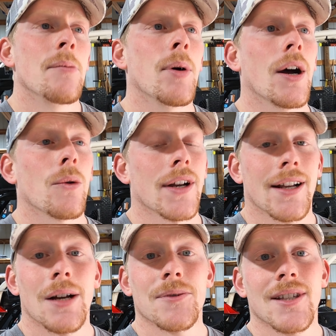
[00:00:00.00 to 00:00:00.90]
But when it
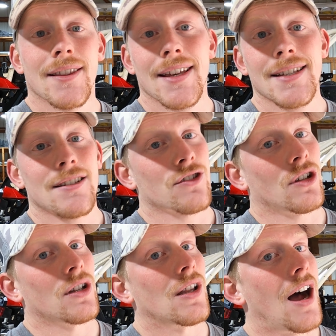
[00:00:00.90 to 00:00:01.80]
comes to this, there's a
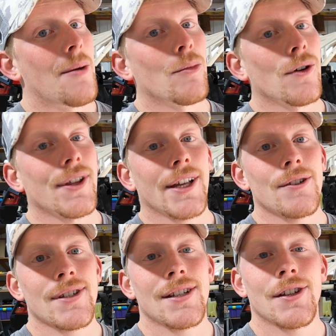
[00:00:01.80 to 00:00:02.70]
lot more that
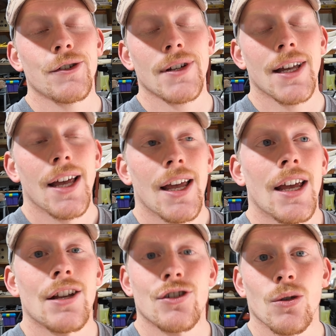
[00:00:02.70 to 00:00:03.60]
goes into it,
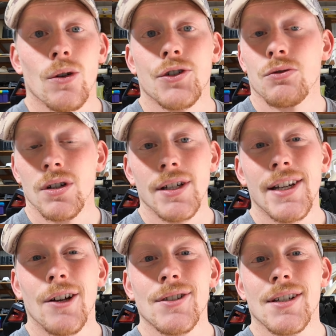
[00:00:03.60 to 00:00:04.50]
and George really
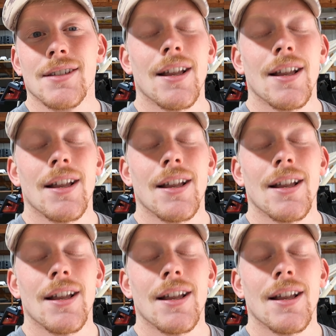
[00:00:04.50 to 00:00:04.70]
knows his